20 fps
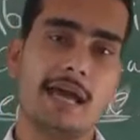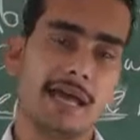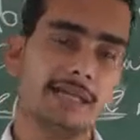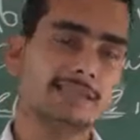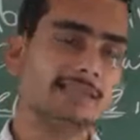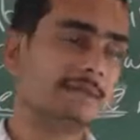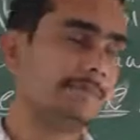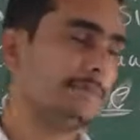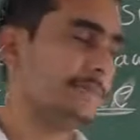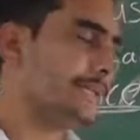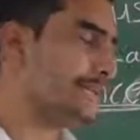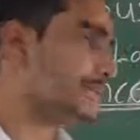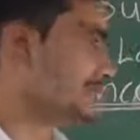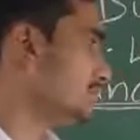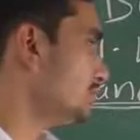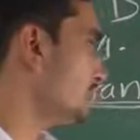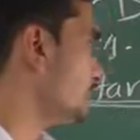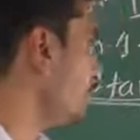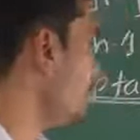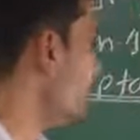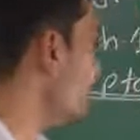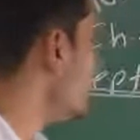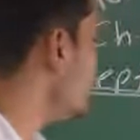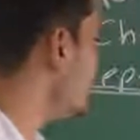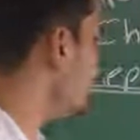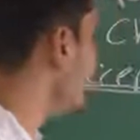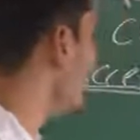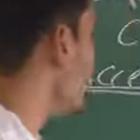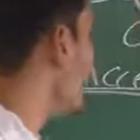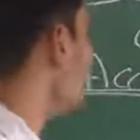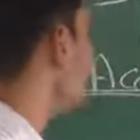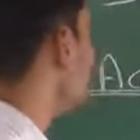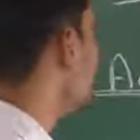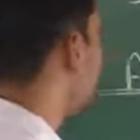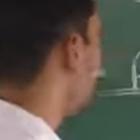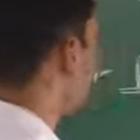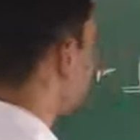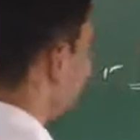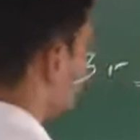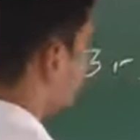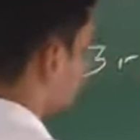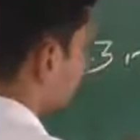acceptance. So let's see that.